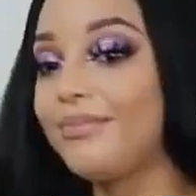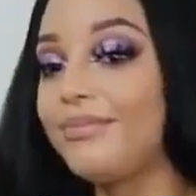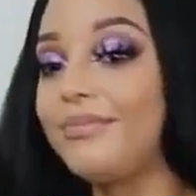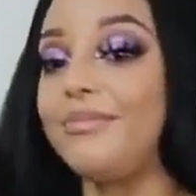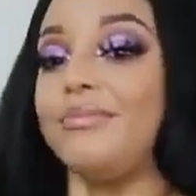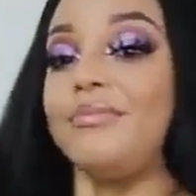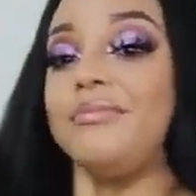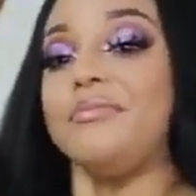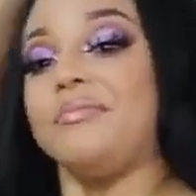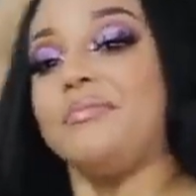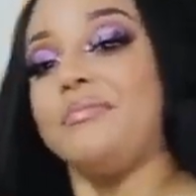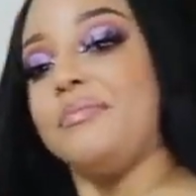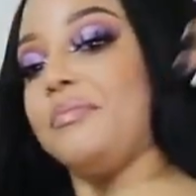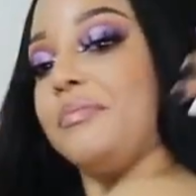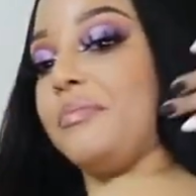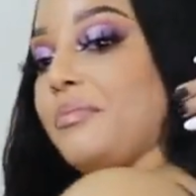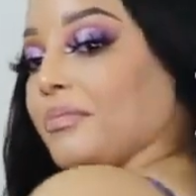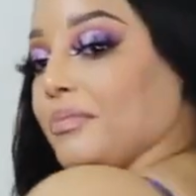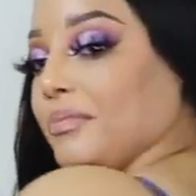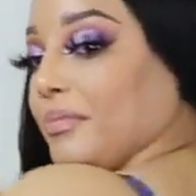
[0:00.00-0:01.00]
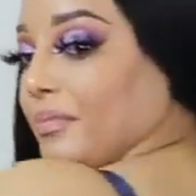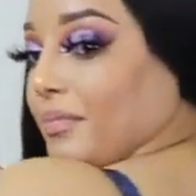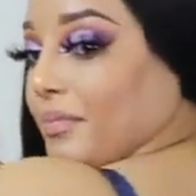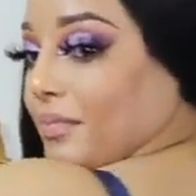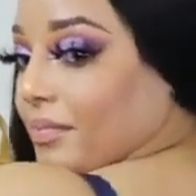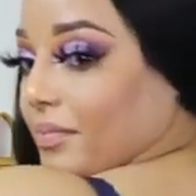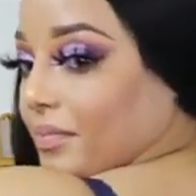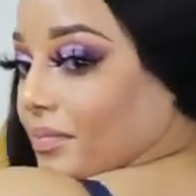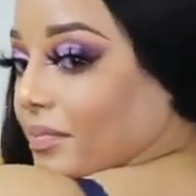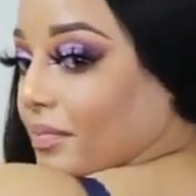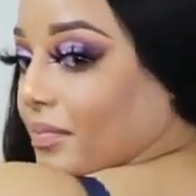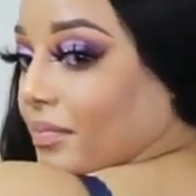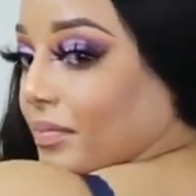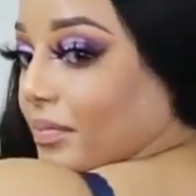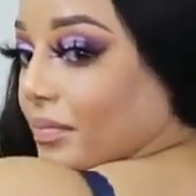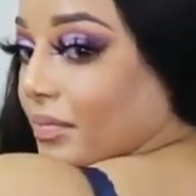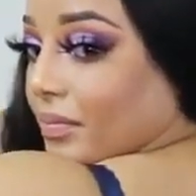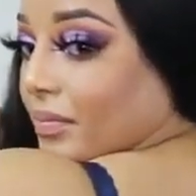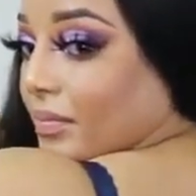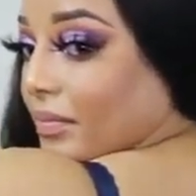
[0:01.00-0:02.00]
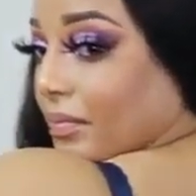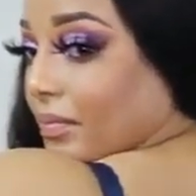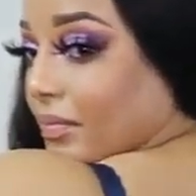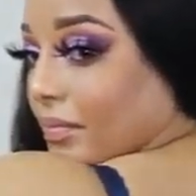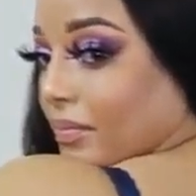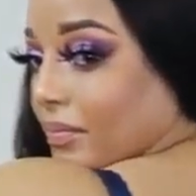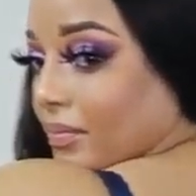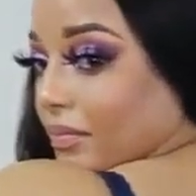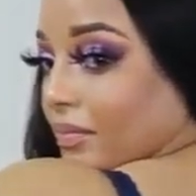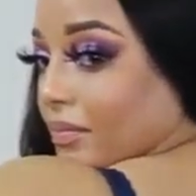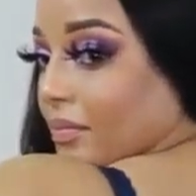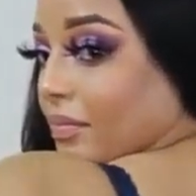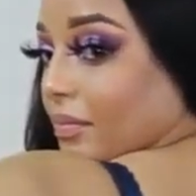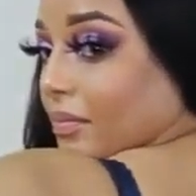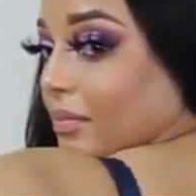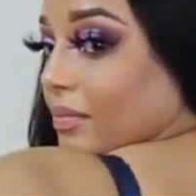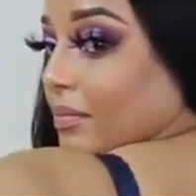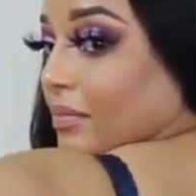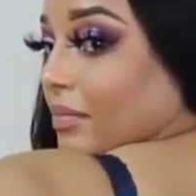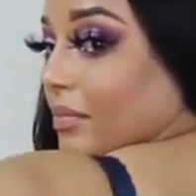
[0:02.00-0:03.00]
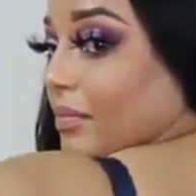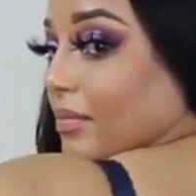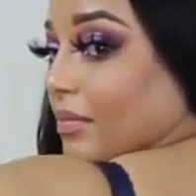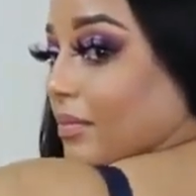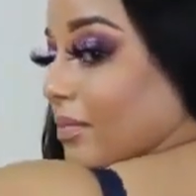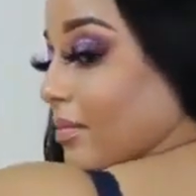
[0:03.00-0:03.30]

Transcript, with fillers: up, I mean, it's almost like they're sitting on a